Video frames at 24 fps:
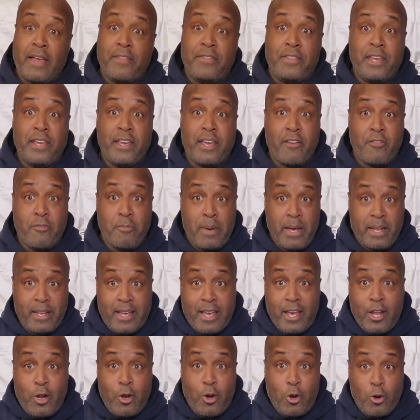I think everybody
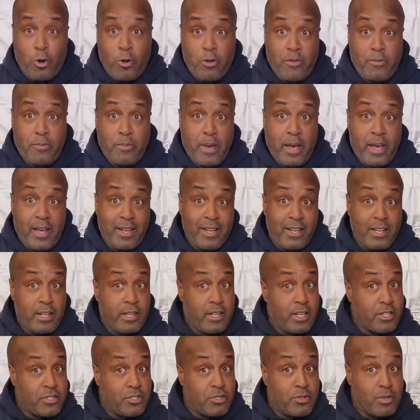kind of heard about it
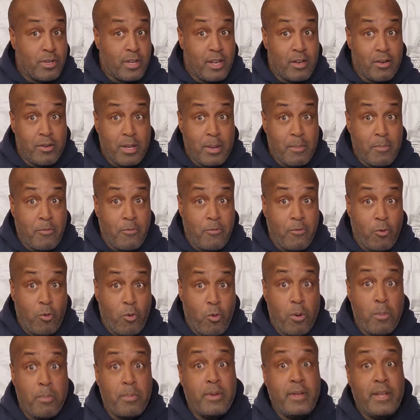yesterday or day
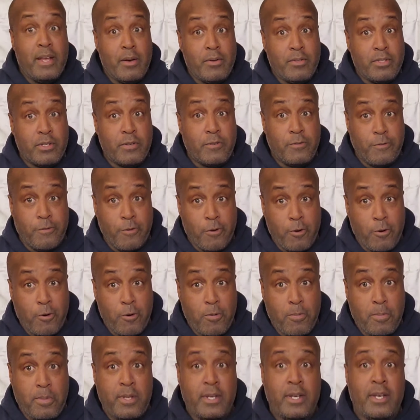before, but now it's
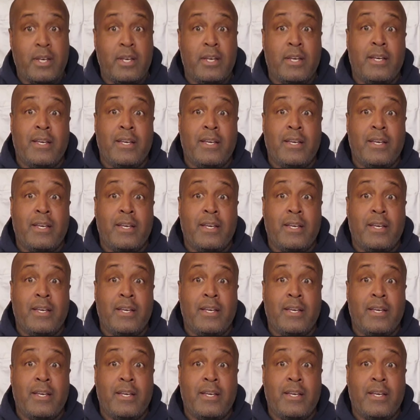confirmed.